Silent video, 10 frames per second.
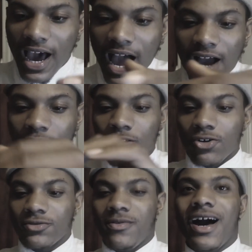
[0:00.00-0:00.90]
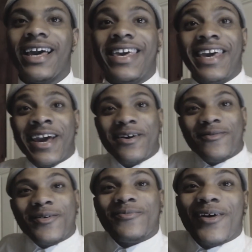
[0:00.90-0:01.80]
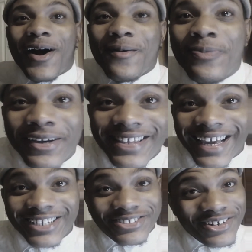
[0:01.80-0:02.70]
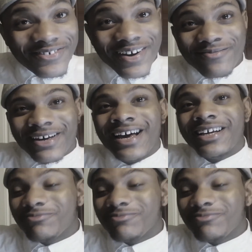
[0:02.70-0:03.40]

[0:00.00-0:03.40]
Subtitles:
I closed my camera, bro. I put that joint right back.